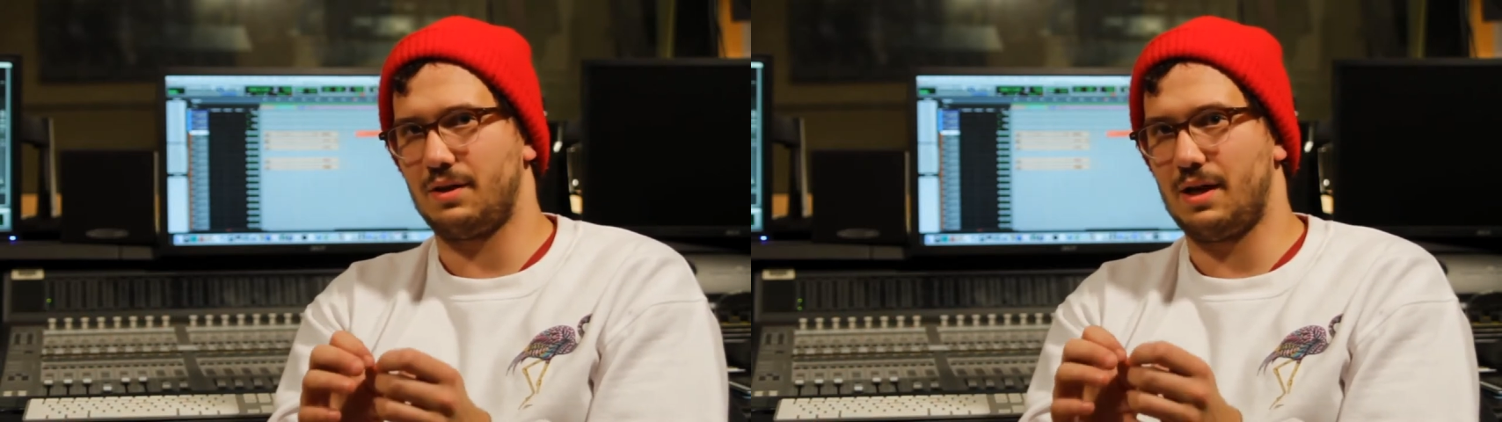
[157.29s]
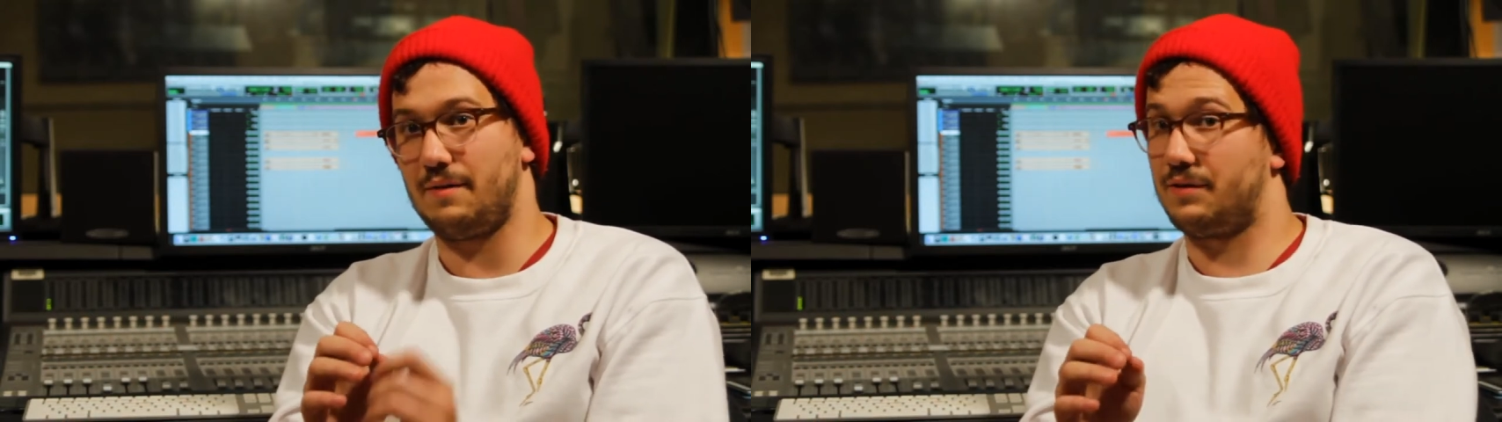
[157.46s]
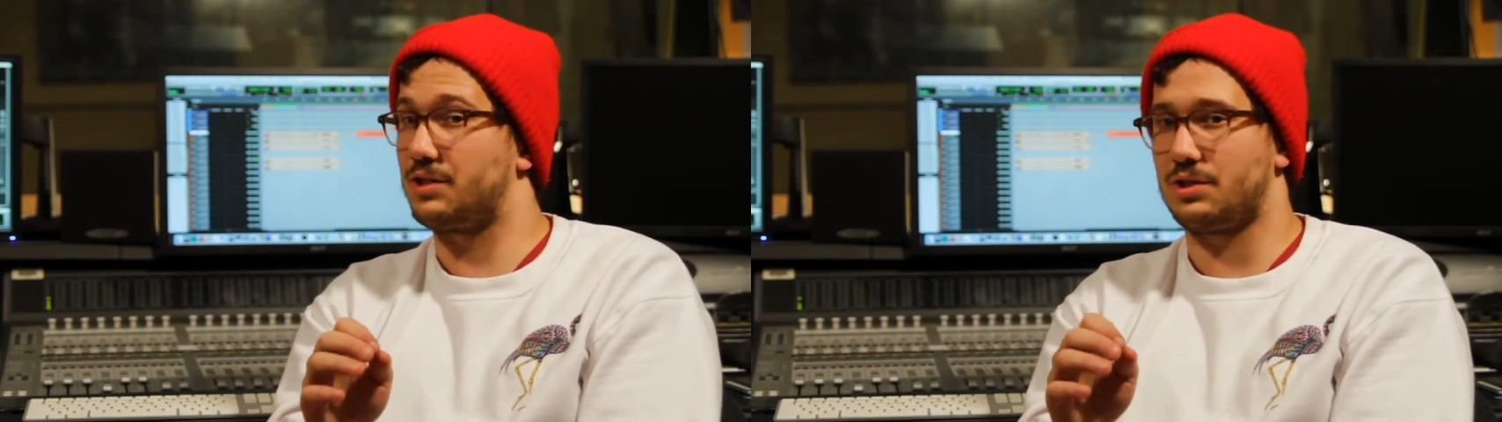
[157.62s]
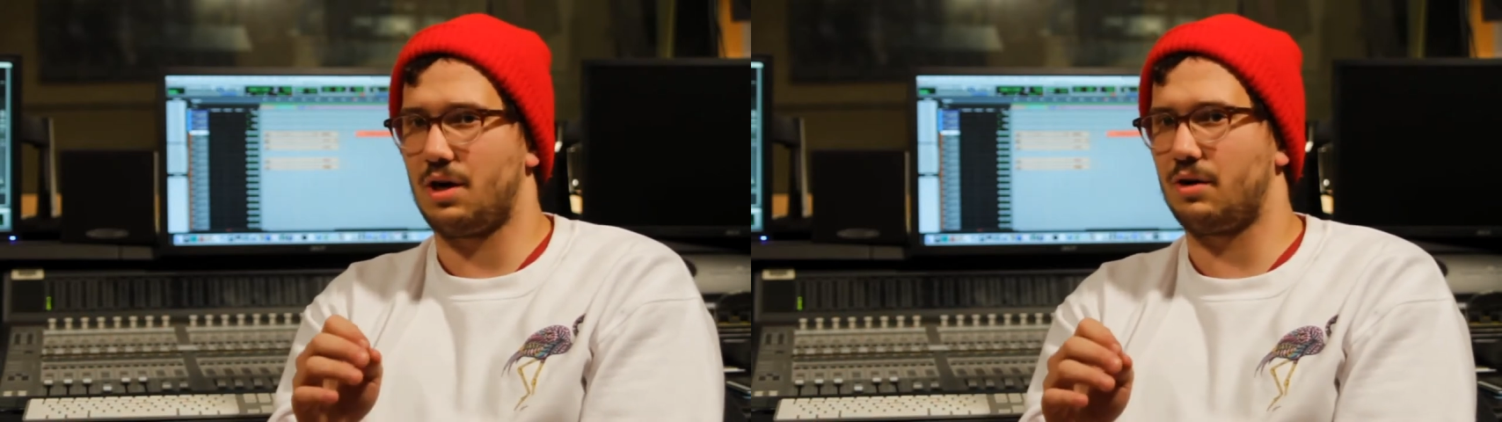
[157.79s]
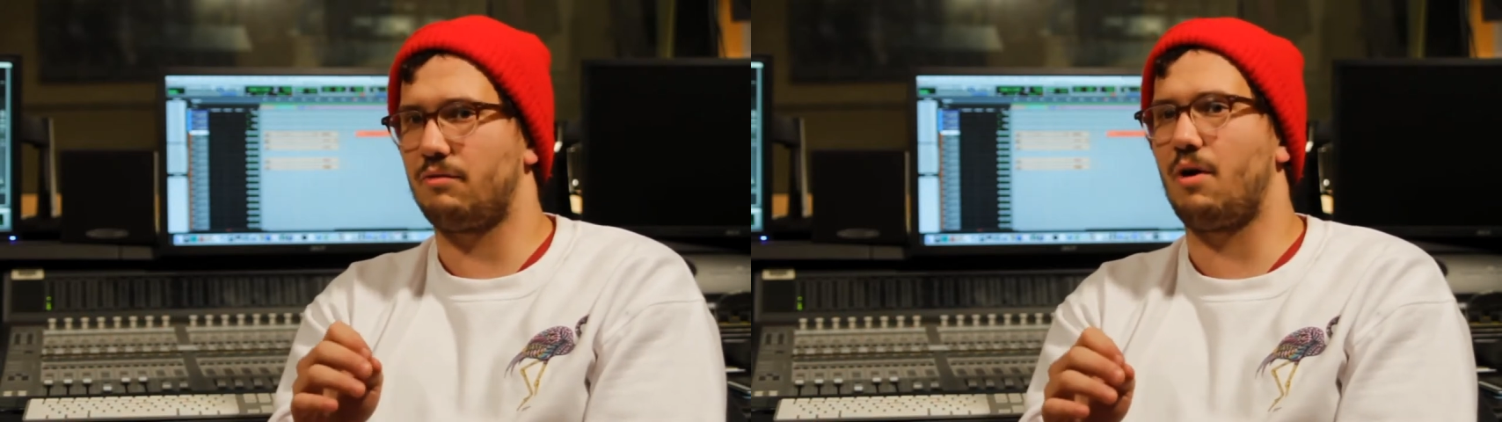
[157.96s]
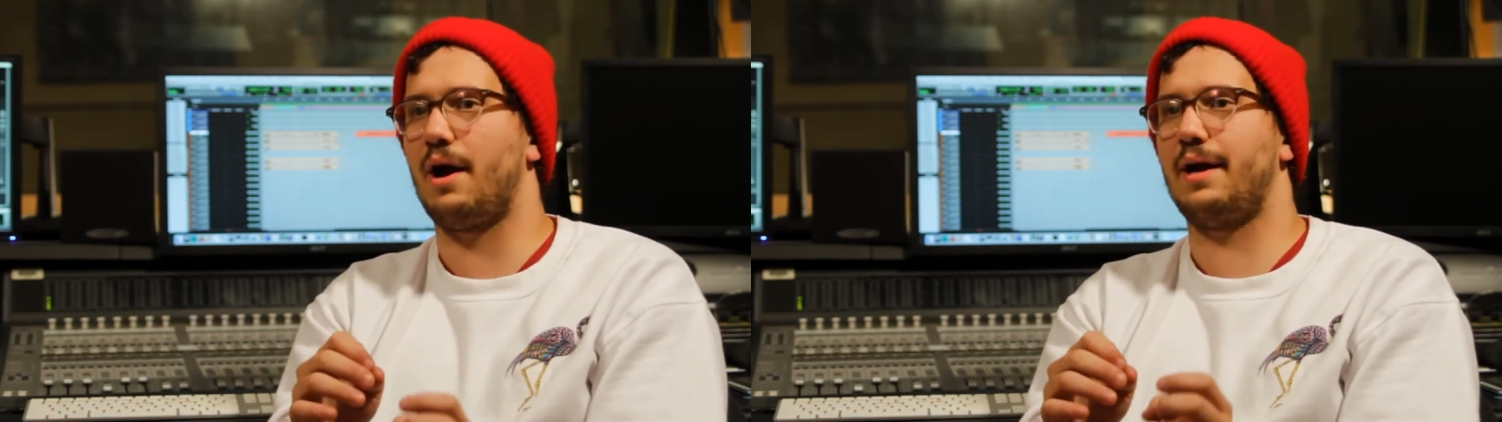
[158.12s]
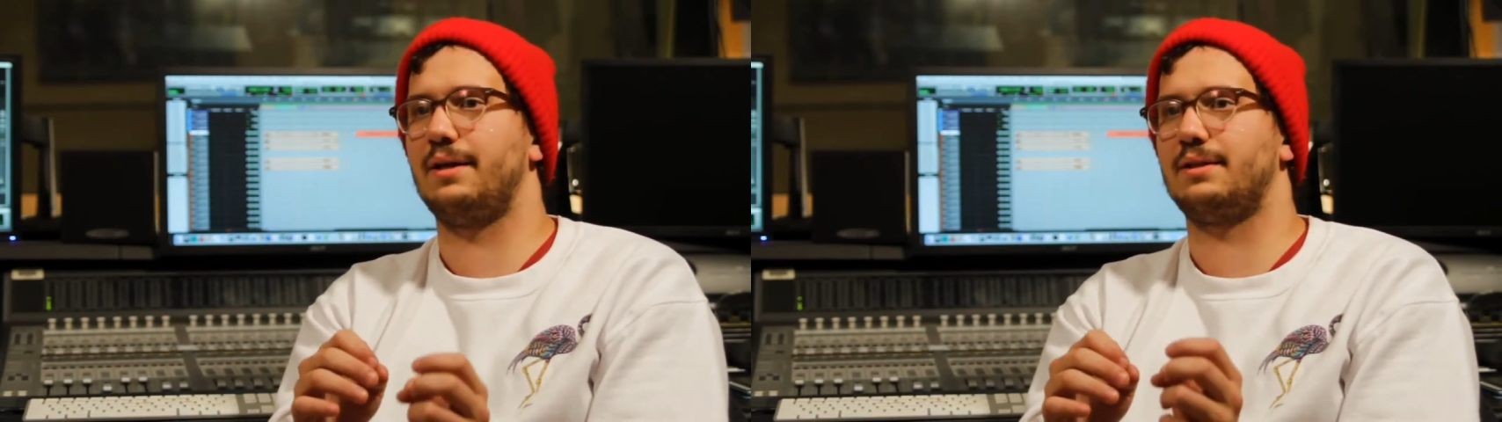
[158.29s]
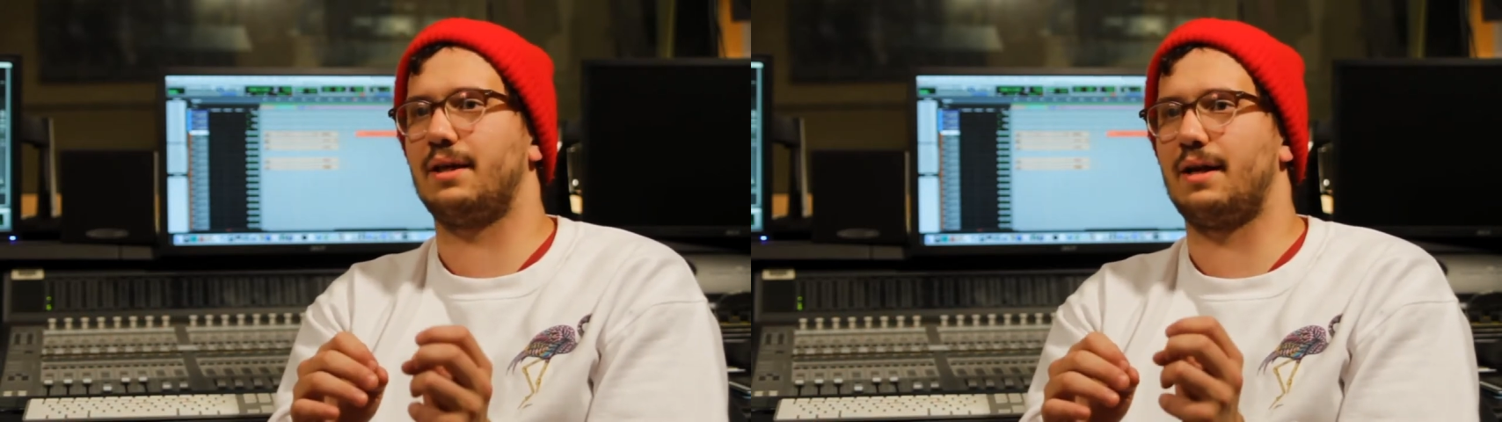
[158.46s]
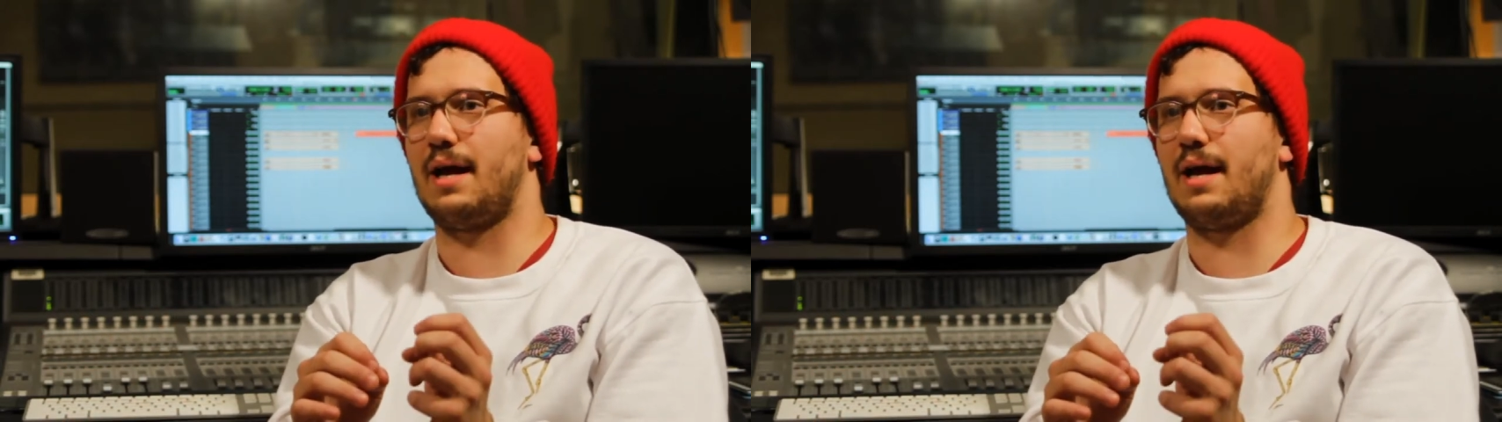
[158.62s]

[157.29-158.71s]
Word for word: if it's done right, can